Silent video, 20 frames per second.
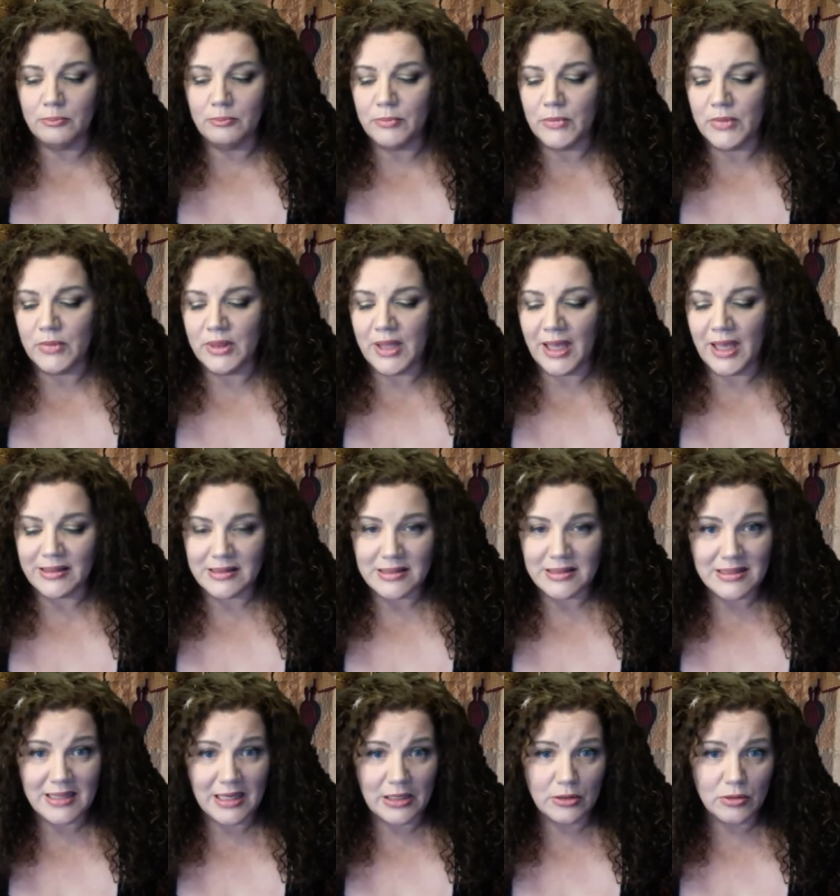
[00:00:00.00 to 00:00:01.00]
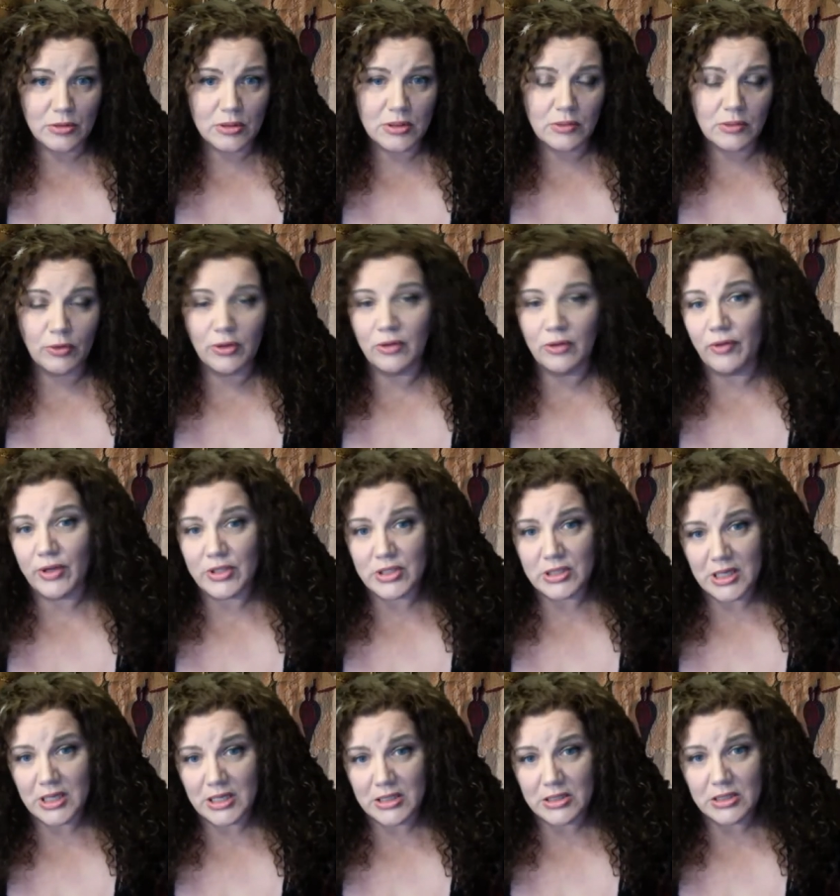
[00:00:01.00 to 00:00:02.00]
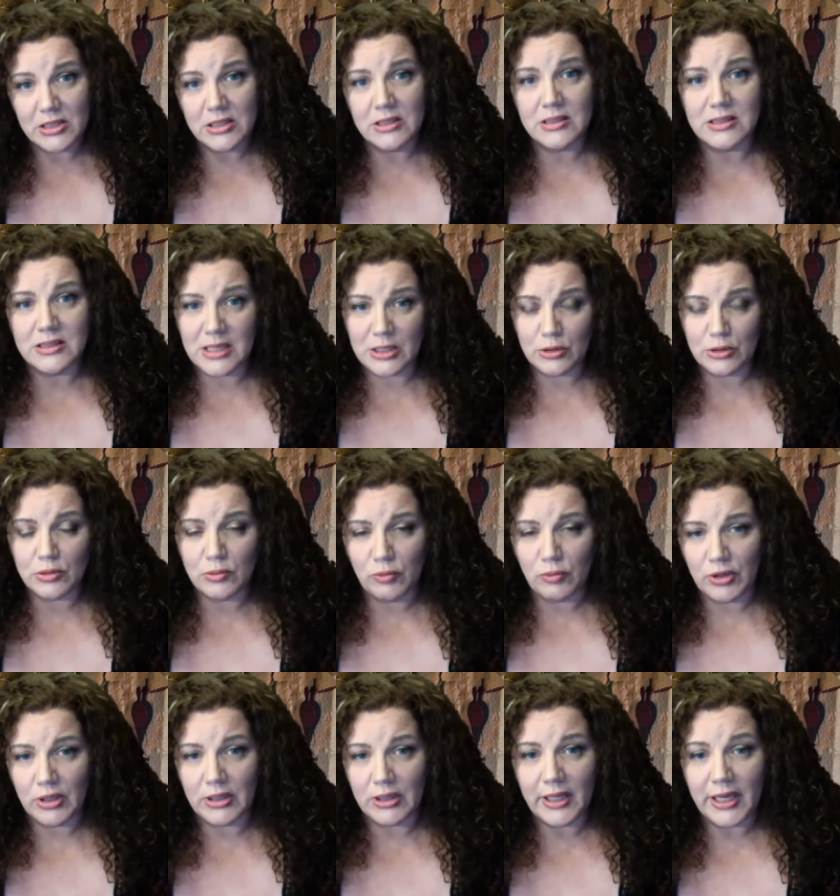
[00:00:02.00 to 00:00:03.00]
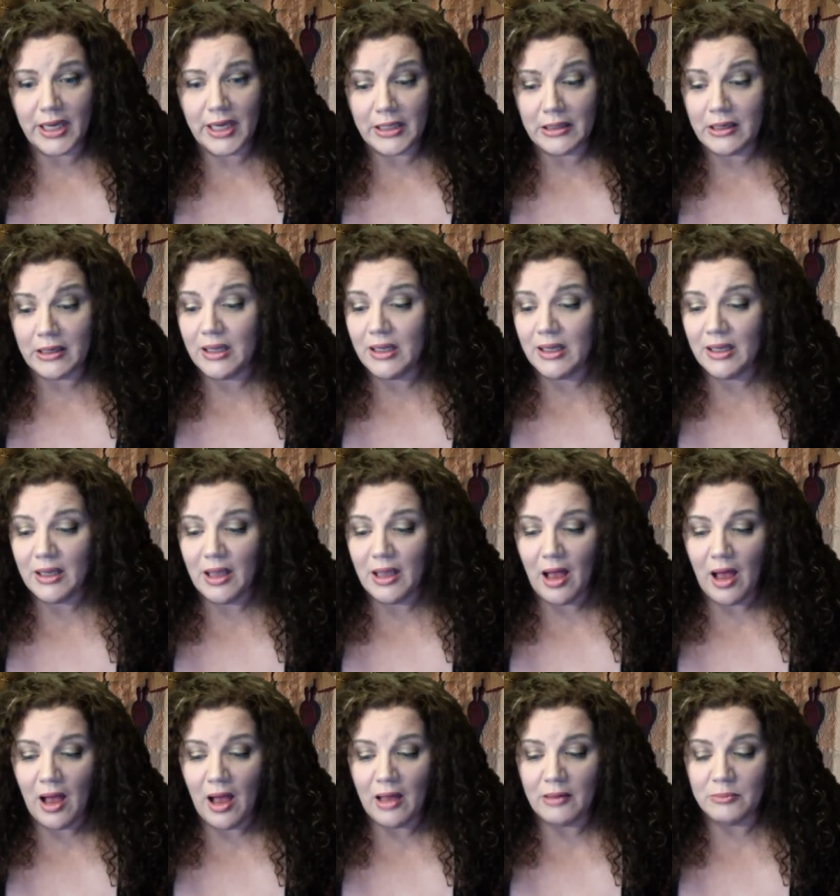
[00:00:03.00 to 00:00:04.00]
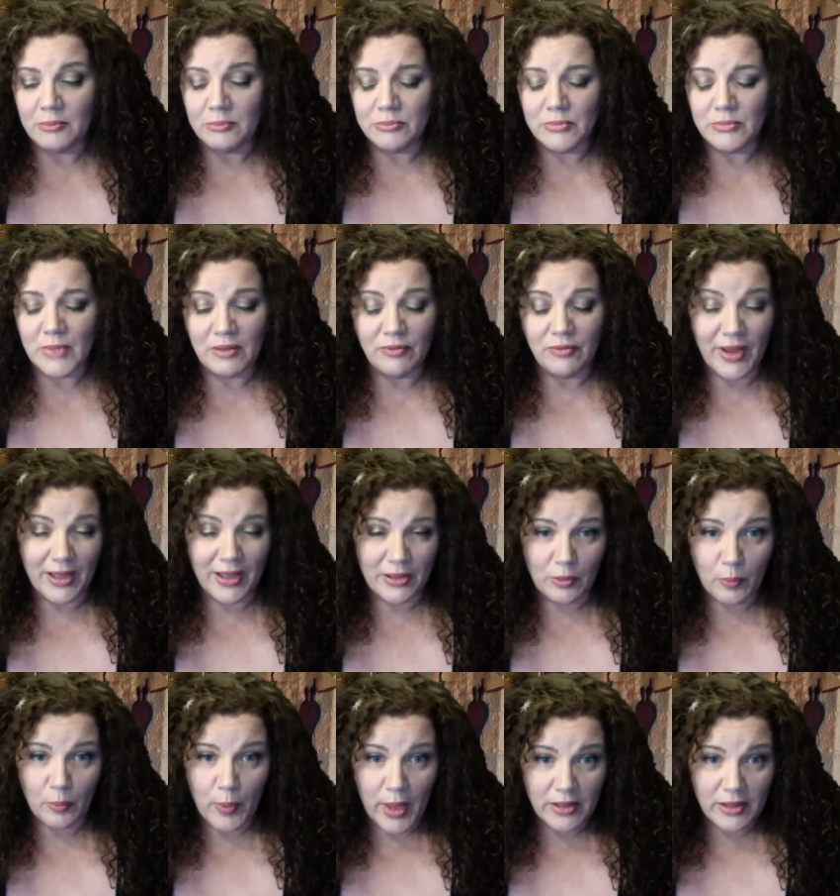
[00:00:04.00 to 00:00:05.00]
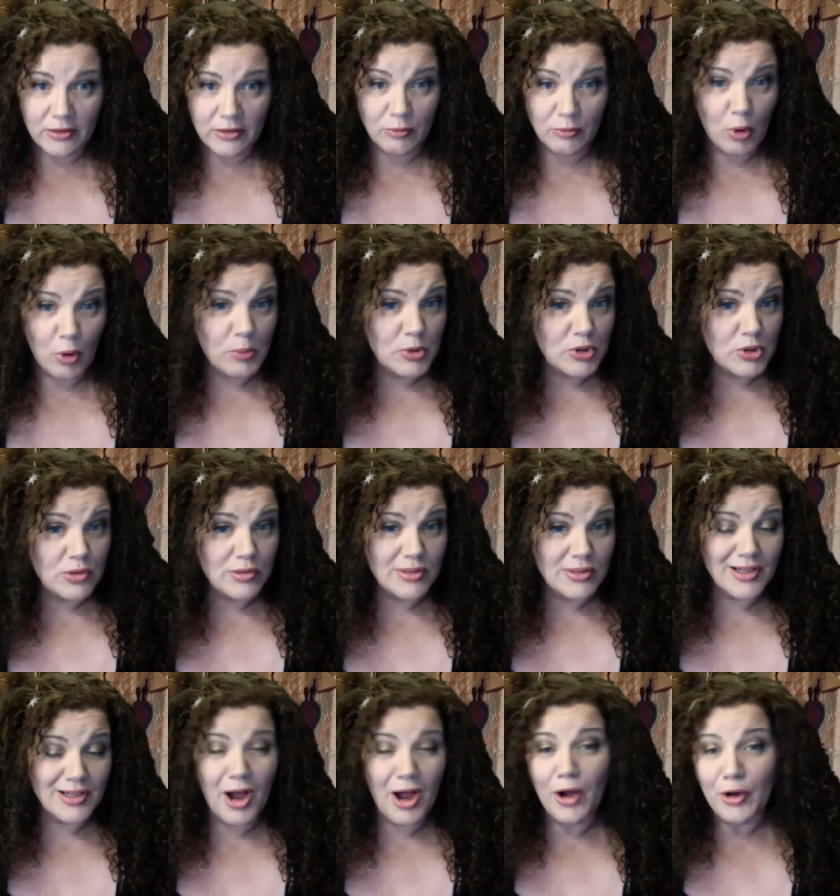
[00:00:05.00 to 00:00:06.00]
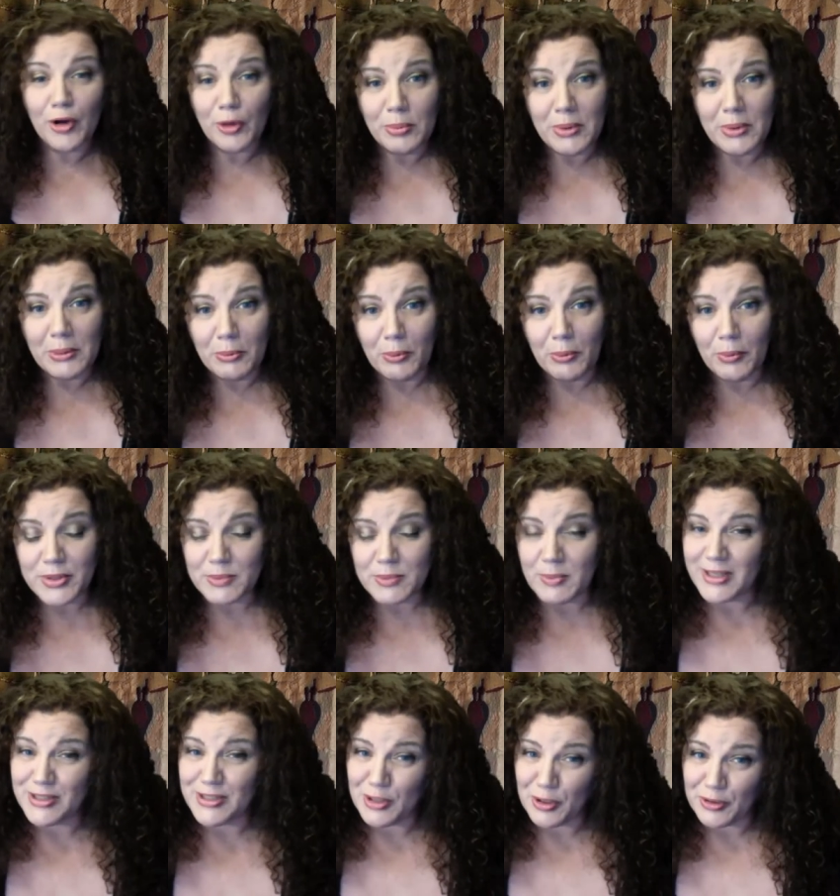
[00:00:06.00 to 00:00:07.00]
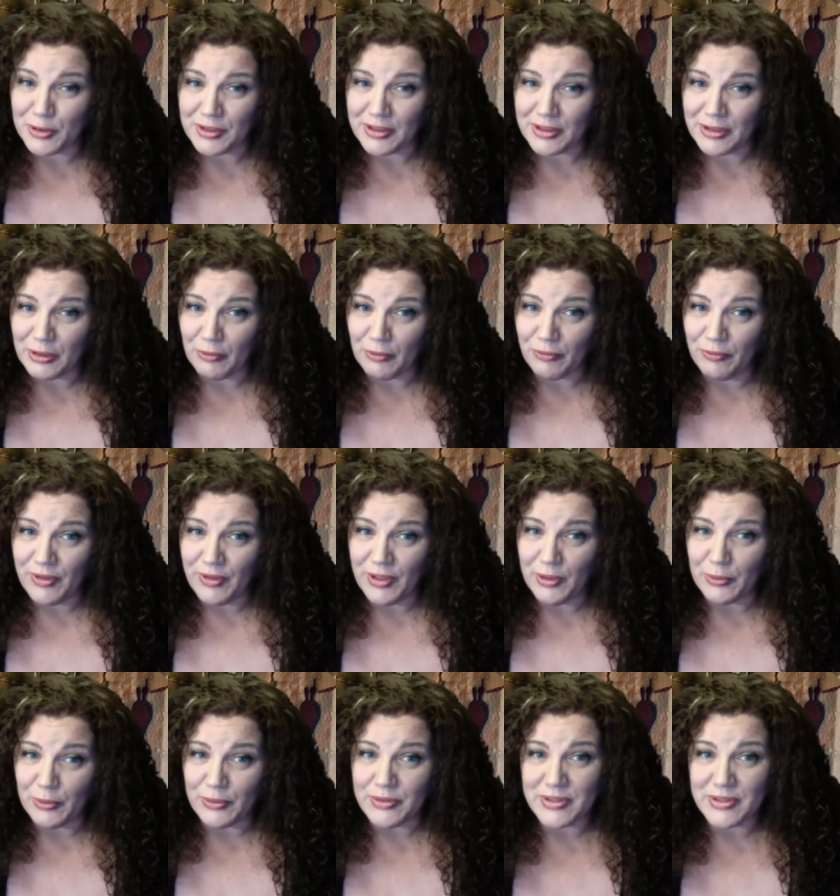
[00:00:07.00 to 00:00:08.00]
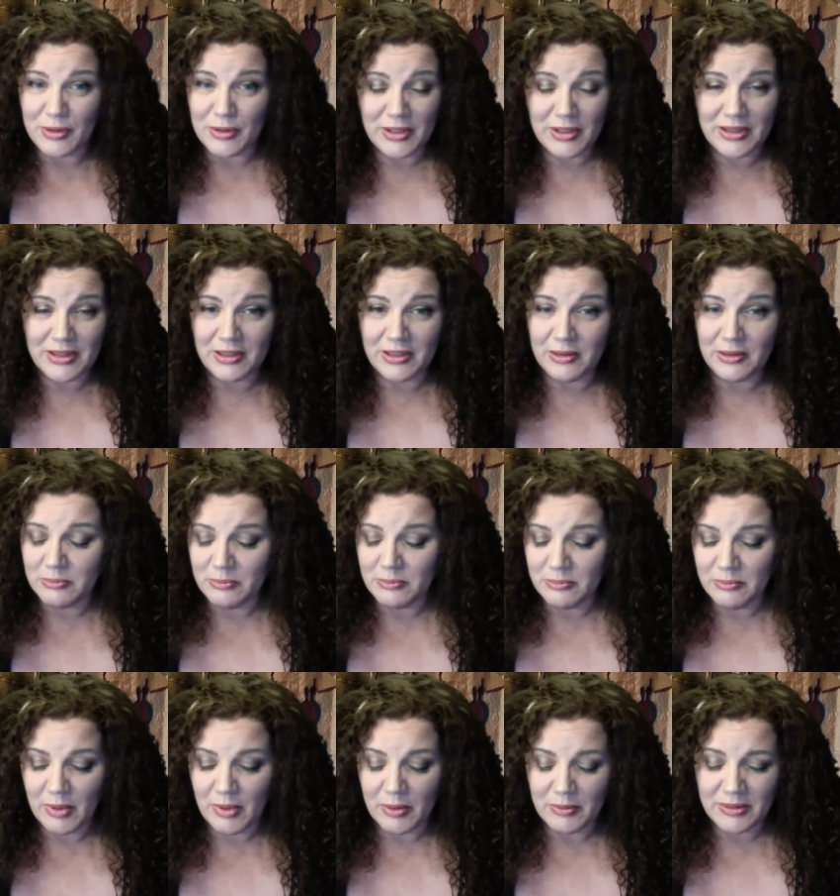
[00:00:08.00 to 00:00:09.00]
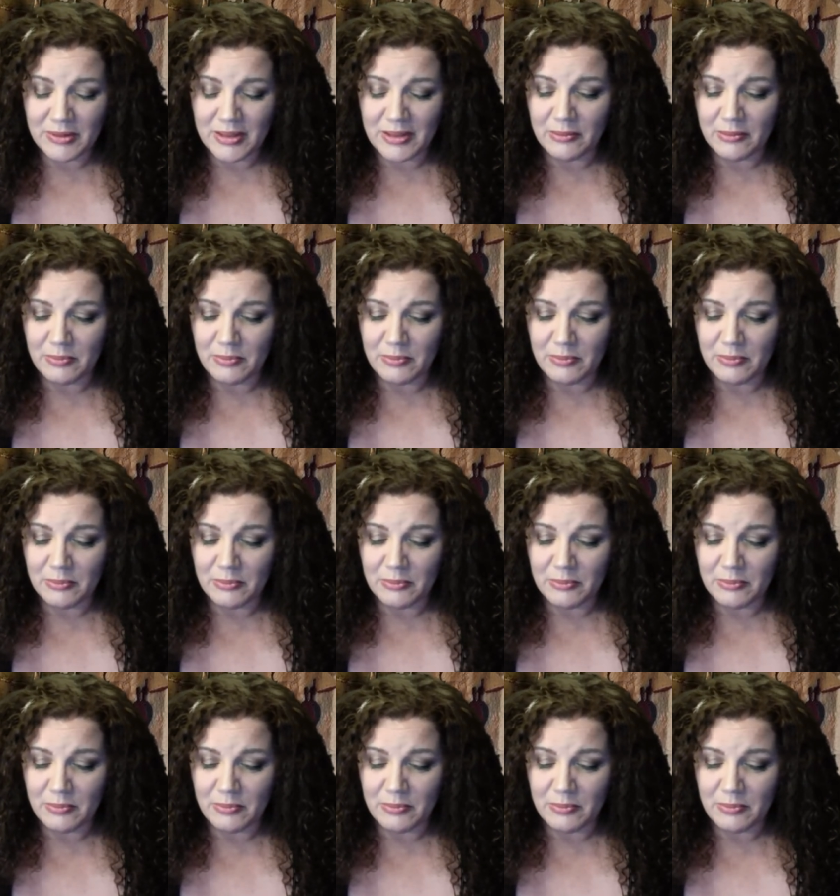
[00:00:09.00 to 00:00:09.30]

That's dangerous for the vegetation, it's dangerous for the land. In fact, the way that the Romans used to conquer people was by salting their fields so that the